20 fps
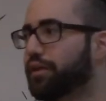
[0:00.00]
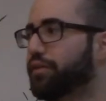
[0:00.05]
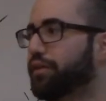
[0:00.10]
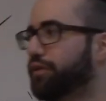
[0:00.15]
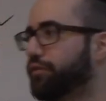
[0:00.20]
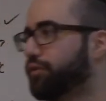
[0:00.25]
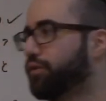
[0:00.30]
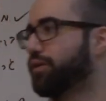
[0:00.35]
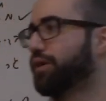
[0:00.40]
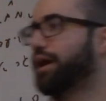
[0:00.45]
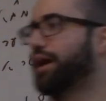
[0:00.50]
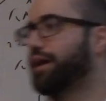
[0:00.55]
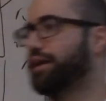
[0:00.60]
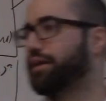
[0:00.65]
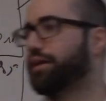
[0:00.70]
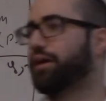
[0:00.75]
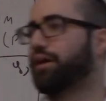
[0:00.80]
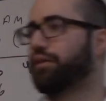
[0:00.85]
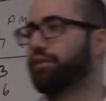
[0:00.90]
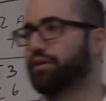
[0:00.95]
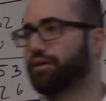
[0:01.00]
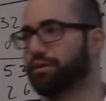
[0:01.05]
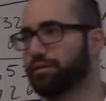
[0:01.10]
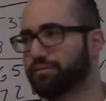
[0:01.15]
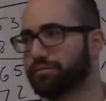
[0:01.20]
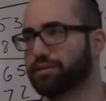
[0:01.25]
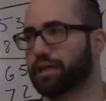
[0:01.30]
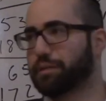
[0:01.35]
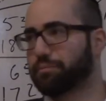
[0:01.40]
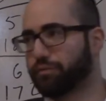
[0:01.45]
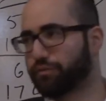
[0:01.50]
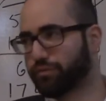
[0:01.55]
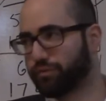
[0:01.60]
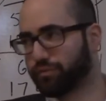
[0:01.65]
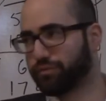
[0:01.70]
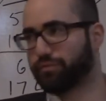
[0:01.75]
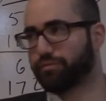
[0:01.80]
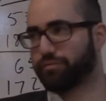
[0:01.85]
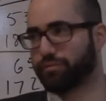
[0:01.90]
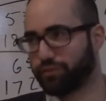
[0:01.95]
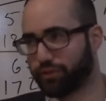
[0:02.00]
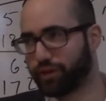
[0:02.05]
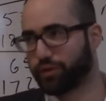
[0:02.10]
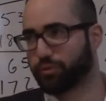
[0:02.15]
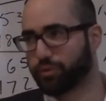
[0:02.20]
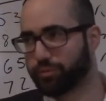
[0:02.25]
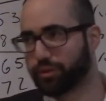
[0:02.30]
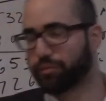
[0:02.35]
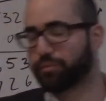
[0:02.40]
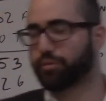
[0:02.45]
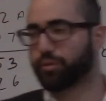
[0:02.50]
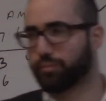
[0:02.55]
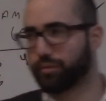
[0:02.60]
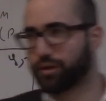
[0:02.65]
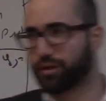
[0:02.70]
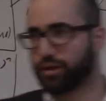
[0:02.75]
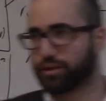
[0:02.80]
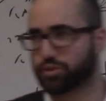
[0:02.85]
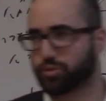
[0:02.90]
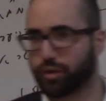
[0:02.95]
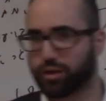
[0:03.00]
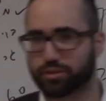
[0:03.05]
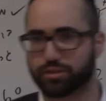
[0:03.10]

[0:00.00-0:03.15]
therefore any other type of thing would be permitted as well.